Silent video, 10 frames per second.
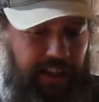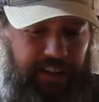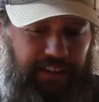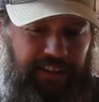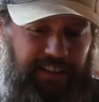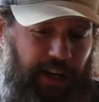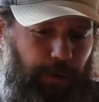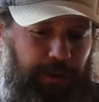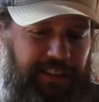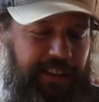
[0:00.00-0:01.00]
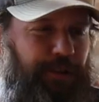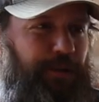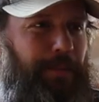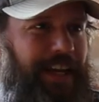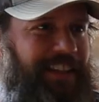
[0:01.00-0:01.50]
I think this is how whiskey
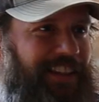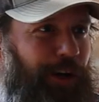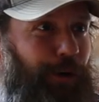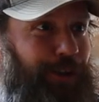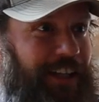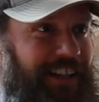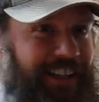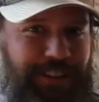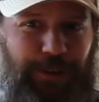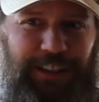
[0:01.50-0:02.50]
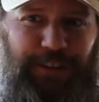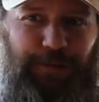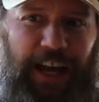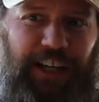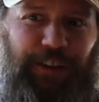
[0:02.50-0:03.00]
was made in the old days when this
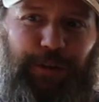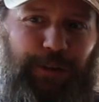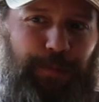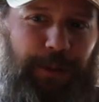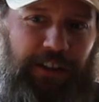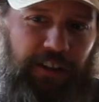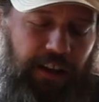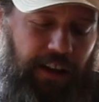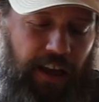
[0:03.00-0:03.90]
factory was built.